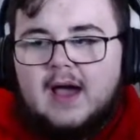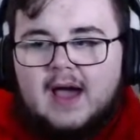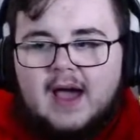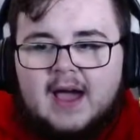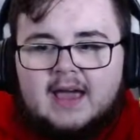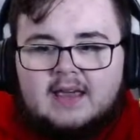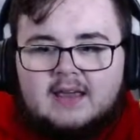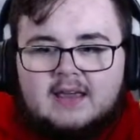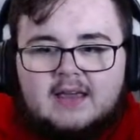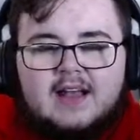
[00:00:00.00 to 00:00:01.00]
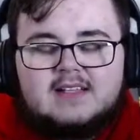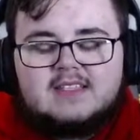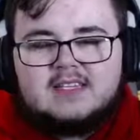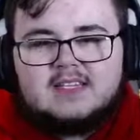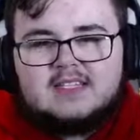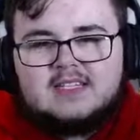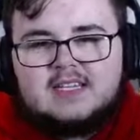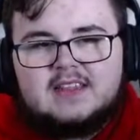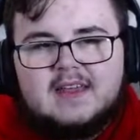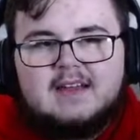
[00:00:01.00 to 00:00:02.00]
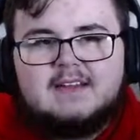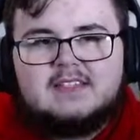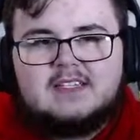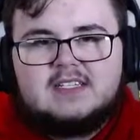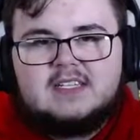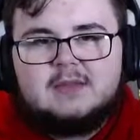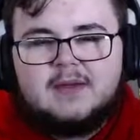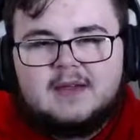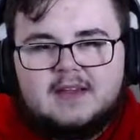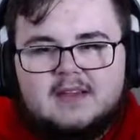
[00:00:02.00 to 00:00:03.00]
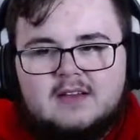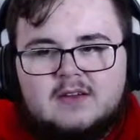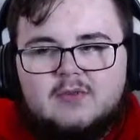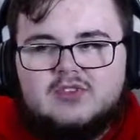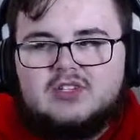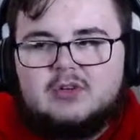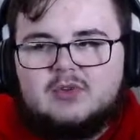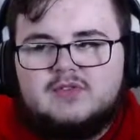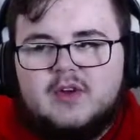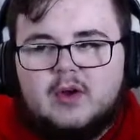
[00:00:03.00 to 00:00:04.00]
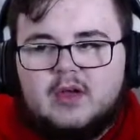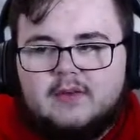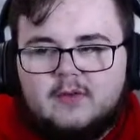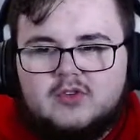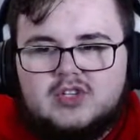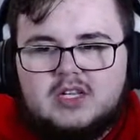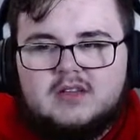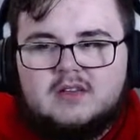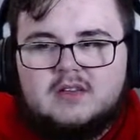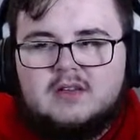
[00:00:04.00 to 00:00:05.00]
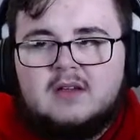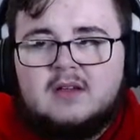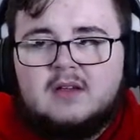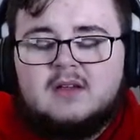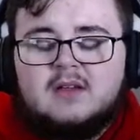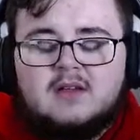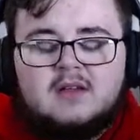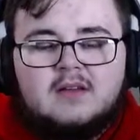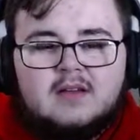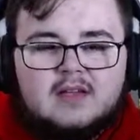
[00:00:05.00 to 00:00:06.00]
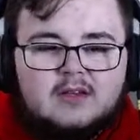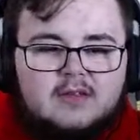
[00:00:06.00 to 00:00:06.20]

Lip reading: I got 16th out of 16th pick, which, you know, is very unfortunate. You know,